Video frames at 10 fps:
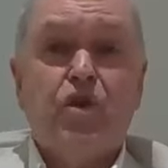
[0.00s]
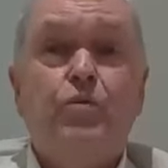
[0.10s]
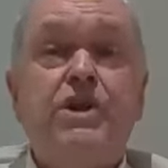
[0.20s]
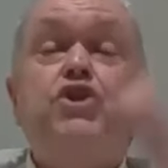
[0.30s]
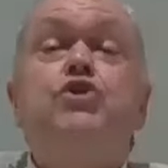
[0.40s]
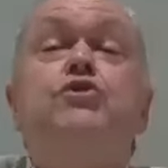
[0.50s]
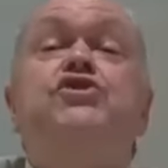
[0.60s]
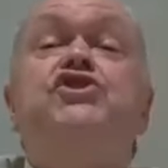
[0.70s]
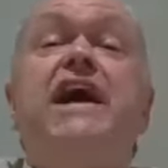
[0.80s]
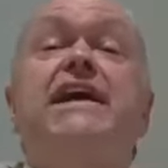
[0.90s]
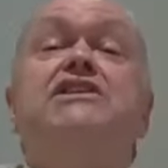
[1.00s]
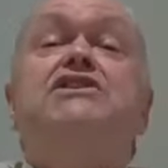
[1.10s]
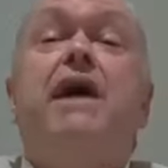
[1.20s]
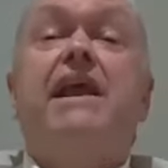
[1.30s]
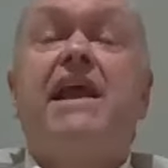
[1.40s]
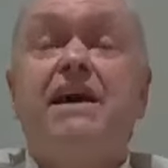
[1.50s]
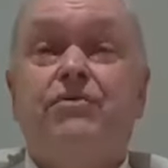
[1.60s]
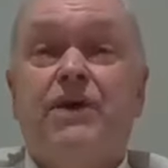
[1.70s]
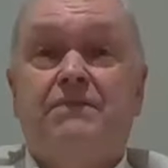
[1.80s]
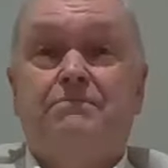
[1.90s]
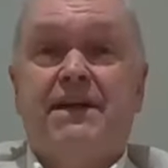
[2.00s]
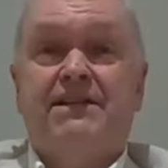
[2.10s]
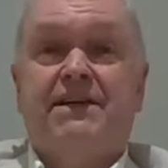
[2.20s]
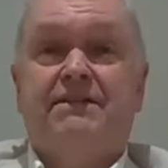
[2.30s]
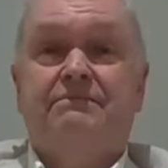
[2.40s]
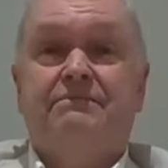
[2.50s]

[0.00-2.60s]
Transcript: When you change, my life will get better.